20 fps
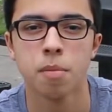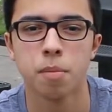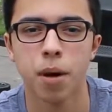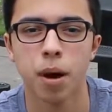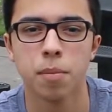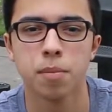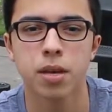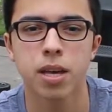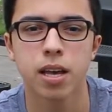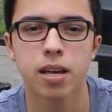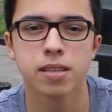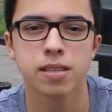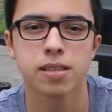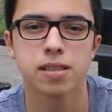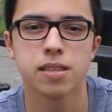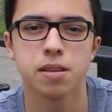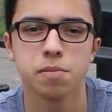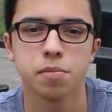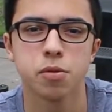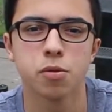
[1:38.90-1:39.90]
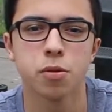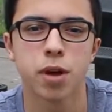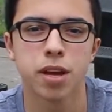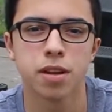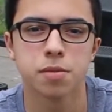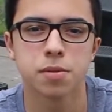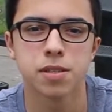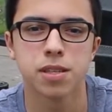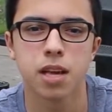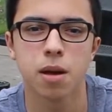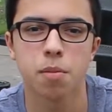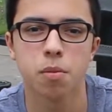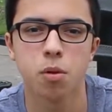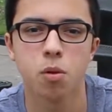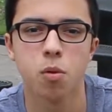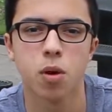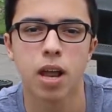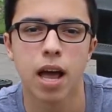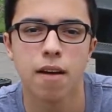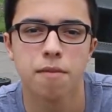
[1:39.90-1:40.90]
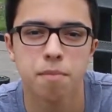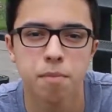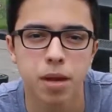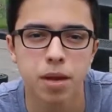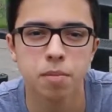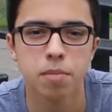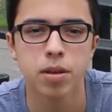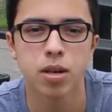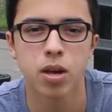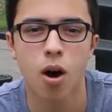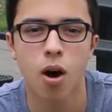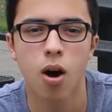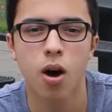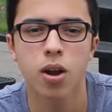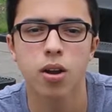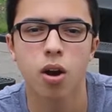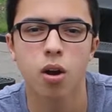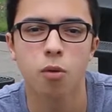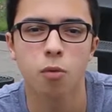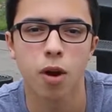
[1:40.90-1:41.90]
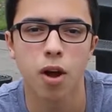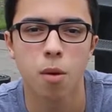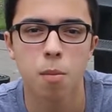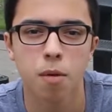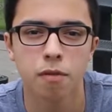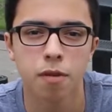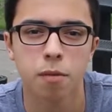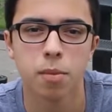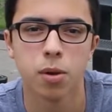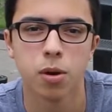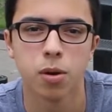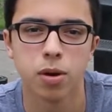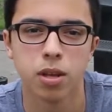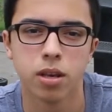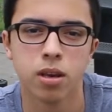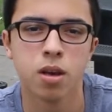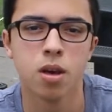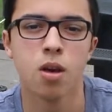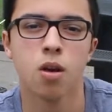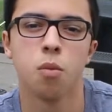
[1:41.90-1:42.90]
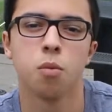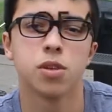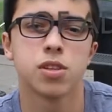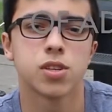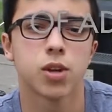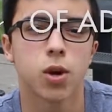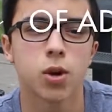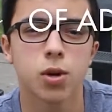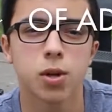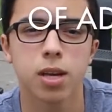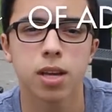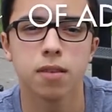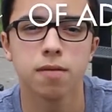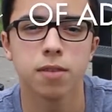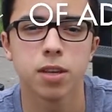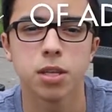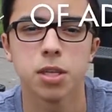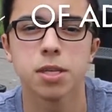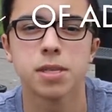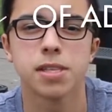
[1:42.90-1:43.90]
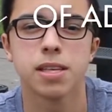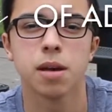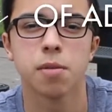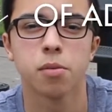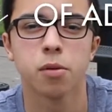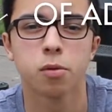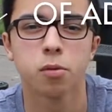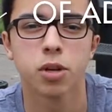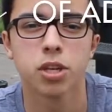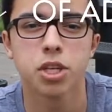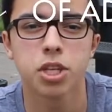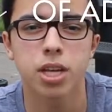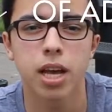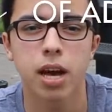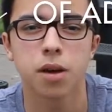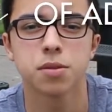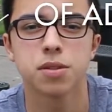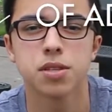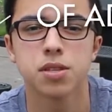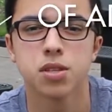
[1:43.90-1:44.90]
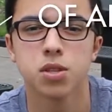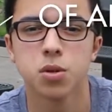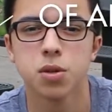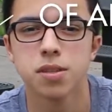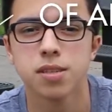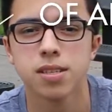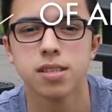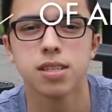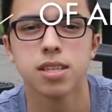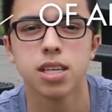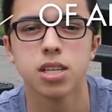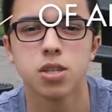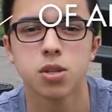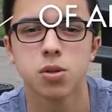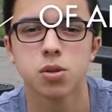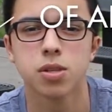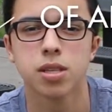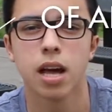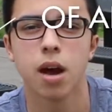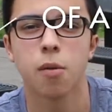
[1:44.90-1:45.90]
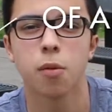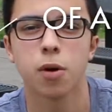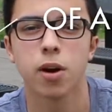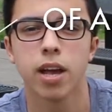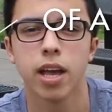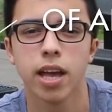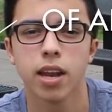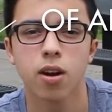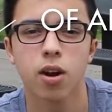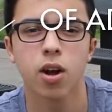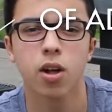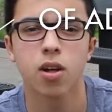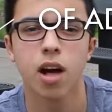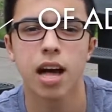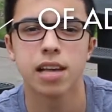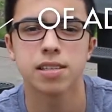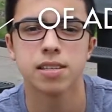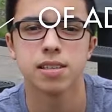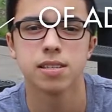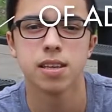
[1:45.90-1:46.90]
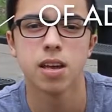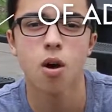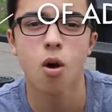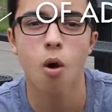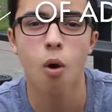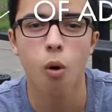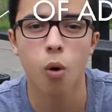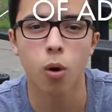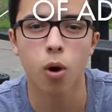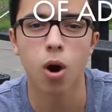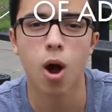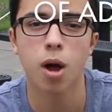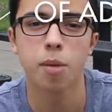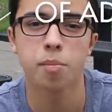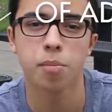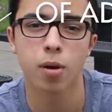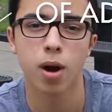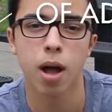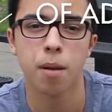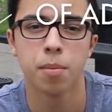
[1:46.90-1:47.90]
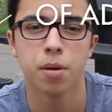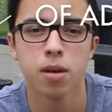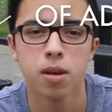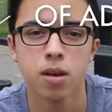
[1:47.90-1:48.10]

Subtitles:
but because a simple random sample would have been beyond our realm of ability, we turned to convenient sample, reaching out to students and teachers that were in our classes or on prep.